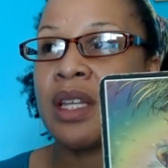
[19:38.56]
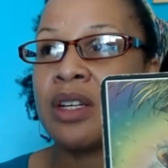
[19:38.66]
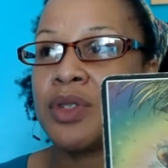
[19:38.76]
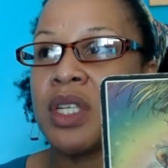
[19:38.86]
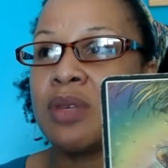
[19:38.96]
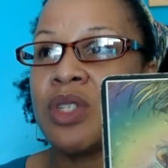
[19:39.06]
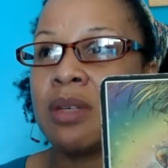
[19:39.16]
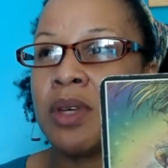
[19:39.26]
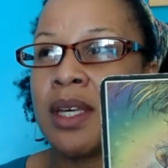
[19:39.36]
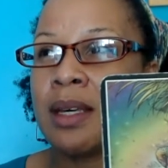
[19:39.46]
There seems
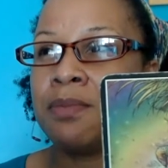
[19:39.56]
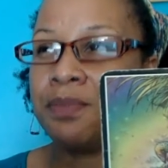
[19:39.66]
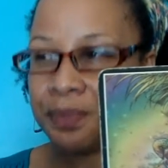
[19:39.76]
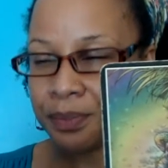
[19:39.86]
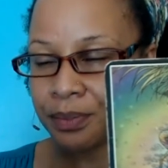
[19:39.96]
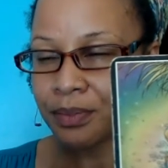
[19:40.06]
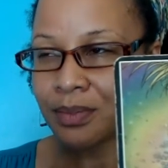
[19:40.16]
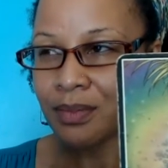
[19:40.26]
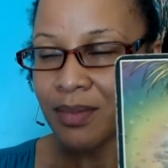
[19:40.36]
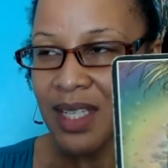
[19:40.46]
to be
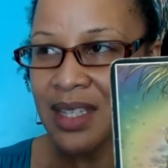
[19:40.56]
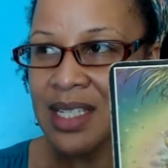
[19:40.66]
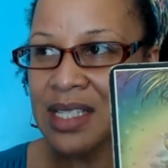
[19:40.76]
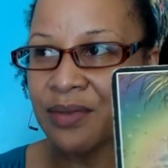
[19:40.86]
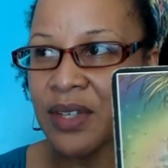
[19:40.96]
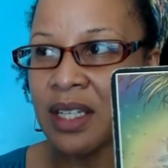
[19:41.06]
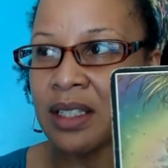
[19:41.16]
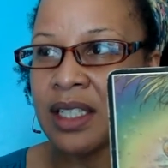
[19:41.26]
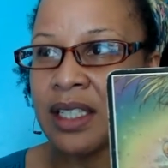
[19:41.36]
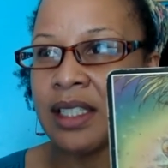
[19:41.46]
this
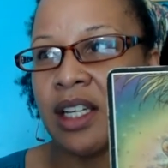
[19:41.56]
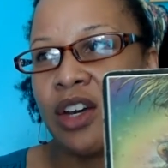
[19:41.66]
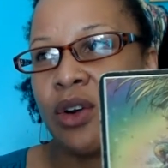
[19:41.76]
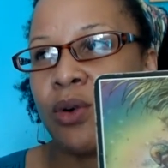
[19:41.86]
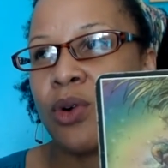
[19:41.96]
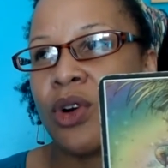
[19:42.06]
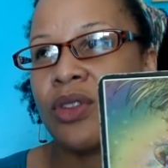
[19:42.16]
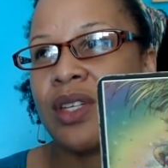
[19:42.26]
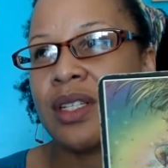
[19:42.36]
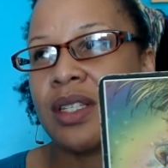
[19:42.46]
feeling, or
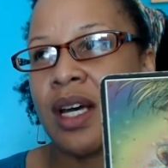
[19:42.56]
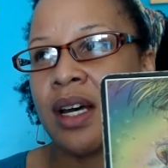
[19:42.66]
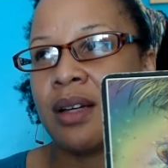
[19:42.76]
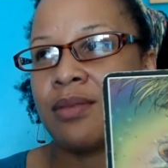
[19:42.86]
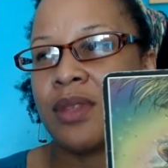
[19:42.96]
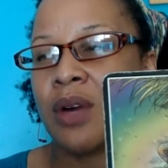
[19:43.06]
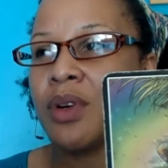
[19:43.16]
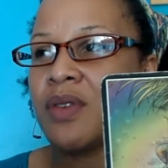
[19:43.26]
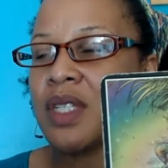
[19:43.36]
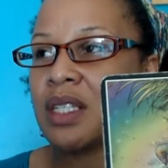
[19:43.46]
this I
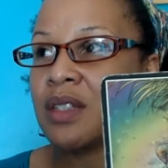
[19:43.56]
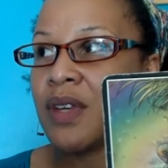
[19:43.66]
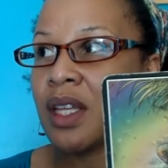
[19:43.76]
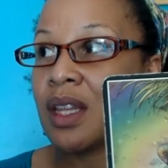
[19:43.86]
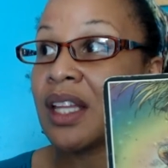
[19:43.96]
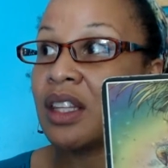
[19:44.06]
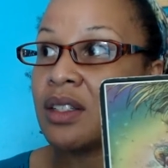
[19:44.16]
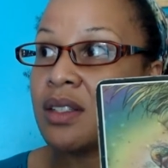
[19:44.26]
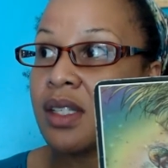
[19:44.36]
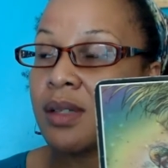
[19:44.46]
won't even say this feeling, like
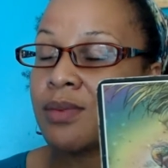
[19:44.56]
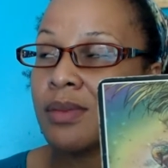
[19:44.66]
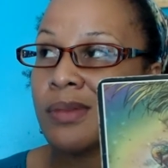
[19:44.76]
this,